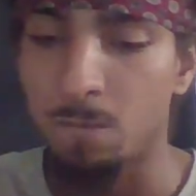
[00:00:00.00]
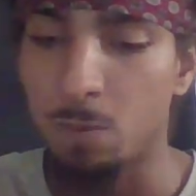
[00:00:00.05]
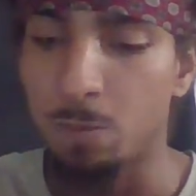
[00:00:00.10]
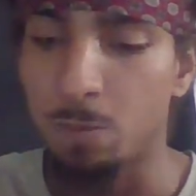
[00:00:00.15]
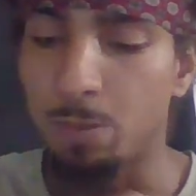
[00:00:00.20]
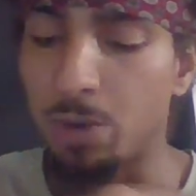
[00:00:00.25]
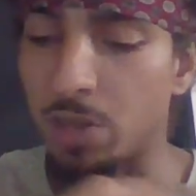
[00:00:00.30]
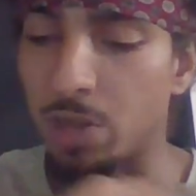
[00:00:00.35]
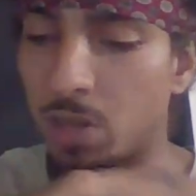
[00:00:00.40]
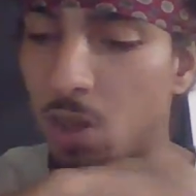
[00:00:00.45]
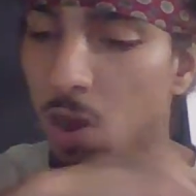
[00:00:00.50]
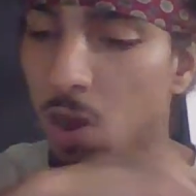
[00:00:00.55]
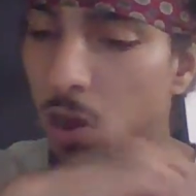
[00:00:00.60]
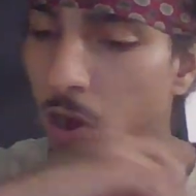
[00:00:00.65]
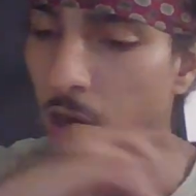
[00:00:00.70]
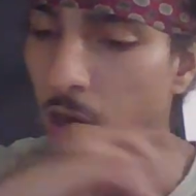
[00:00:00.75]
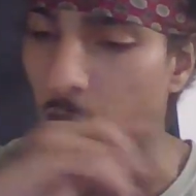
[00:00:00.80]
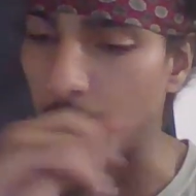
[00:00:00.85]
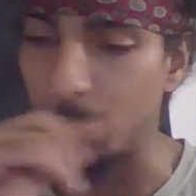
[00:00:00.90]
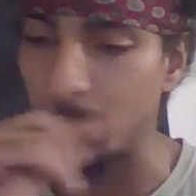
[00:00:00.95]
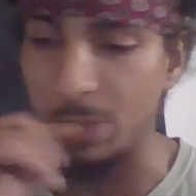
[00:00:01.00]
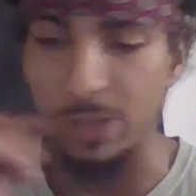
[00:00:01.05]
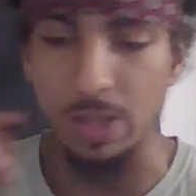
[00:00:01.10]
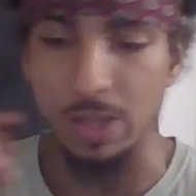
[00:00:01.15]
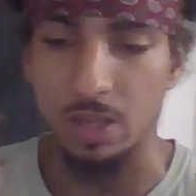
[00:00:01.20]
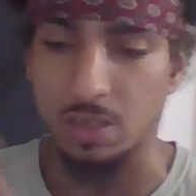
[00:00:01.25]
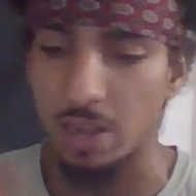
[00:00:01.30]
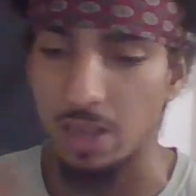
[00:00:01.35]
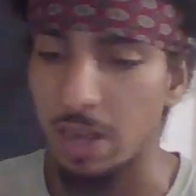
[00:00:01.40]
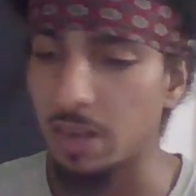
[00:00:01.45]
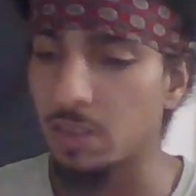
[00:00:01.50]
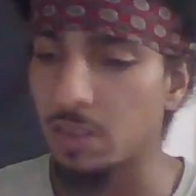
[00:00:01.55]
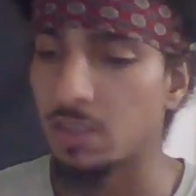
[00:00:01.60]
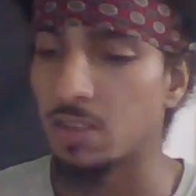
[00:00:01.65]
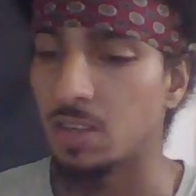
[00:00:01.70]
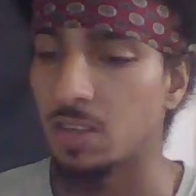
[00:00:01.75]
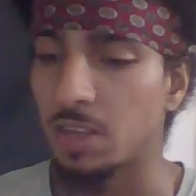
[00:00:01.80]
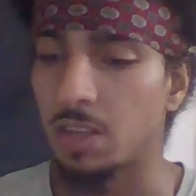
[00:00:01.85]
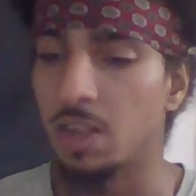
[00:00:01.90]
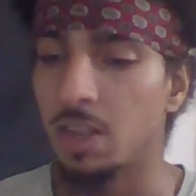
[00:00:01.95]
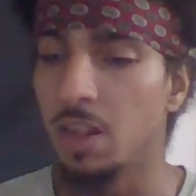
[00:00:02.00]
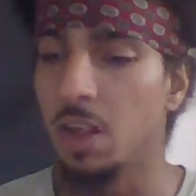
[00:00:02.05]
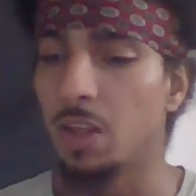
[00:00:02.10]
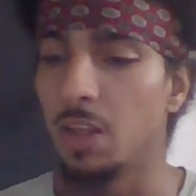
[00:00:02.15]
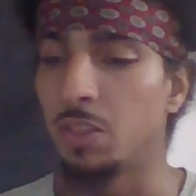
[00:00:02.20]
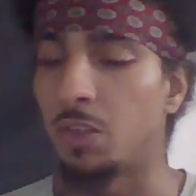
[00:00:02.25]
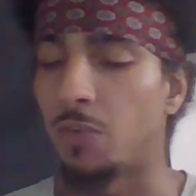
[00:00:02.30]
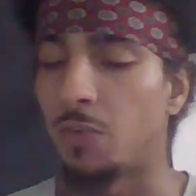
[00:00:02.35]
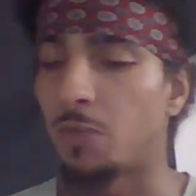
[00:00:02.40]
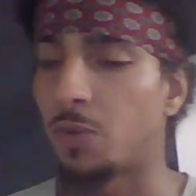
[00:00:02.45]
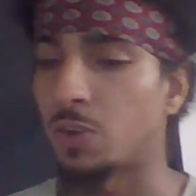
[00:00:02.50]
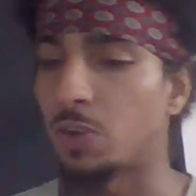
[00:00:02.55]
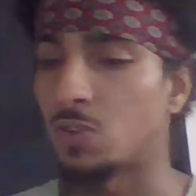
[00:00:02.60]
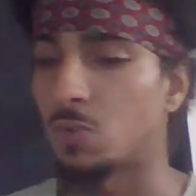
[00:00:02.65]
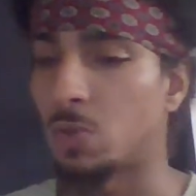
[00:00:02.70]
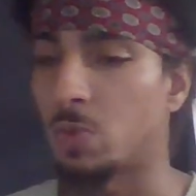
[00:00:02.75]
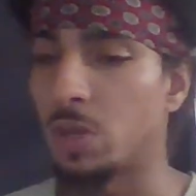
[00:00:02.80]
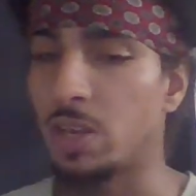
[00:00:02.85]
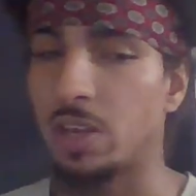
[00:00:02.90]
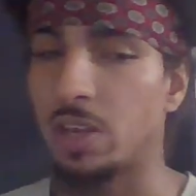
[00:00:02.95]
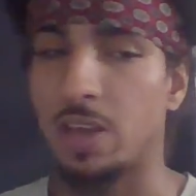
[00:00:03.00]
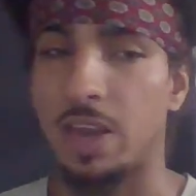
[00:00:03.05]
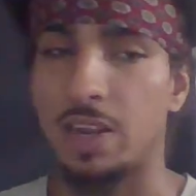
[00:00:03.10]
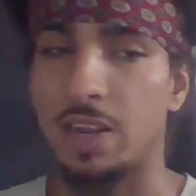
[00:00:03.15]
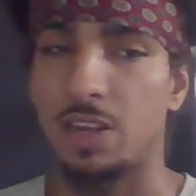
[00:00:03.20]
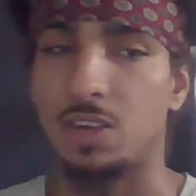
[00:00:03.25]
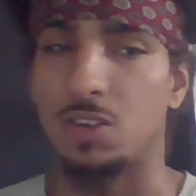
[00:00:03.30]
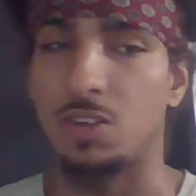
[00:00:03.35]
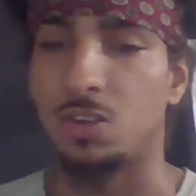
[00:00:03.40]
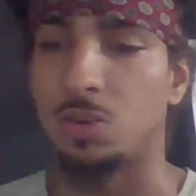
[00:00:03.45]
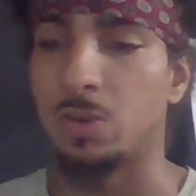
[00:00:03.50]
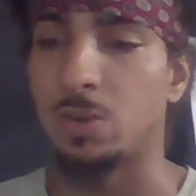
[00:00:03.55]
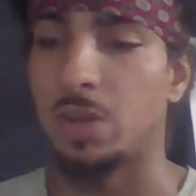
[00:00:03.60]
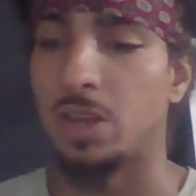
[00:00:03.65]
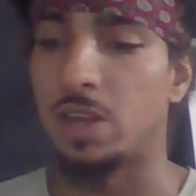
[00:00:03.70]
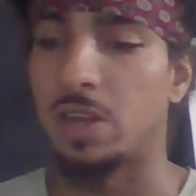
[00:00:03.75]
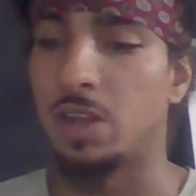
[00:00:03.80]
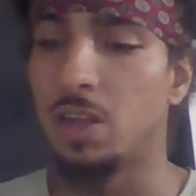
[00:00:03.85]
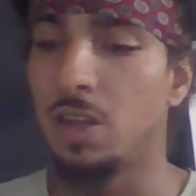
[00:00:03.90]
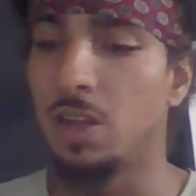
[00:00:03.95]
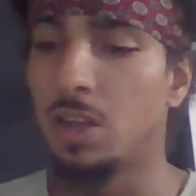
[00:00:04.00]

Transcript: pretty hard, because honestly, the first week I didn't do it.